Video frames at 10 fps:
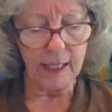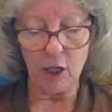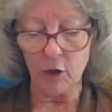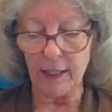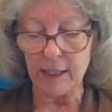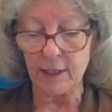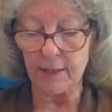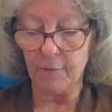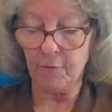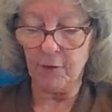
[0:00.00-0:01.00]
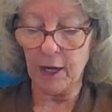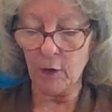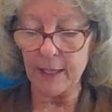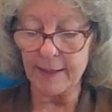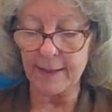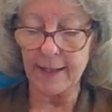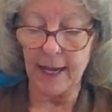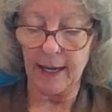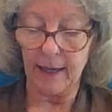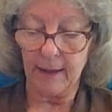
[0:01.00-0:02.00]
here, it's the very
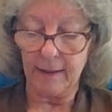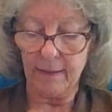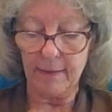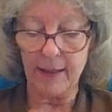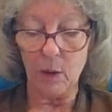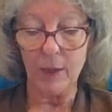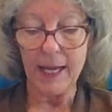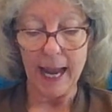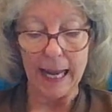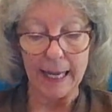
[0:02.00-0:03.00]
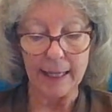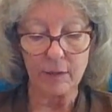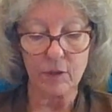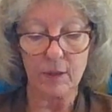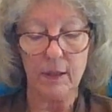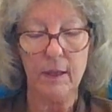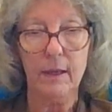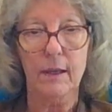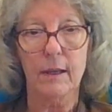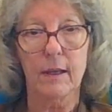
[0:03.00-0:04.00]
thing that we hate
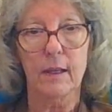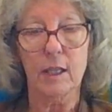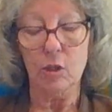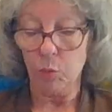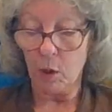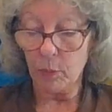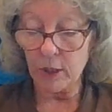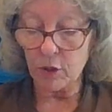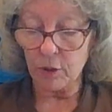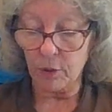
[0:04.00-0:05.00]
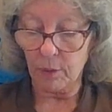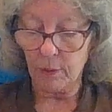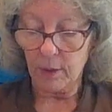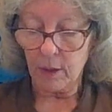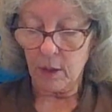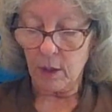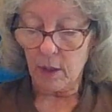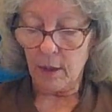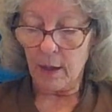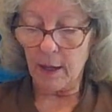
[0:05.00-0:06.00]
is what we do.
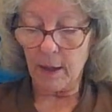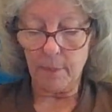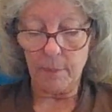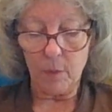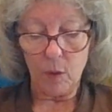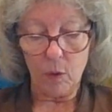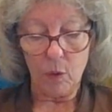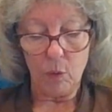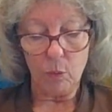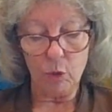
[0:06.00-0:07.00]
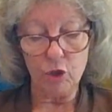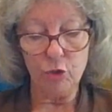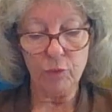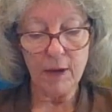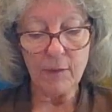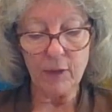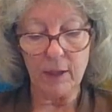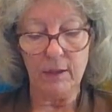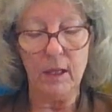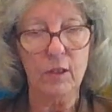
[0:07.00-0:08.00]
Um, we're
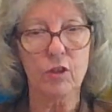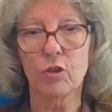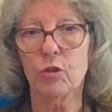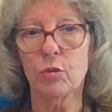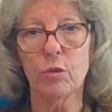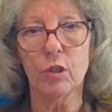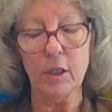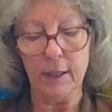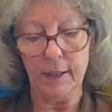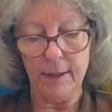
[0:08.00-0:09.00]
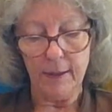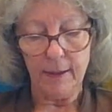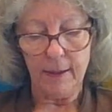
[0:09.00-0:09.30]
driven to do good,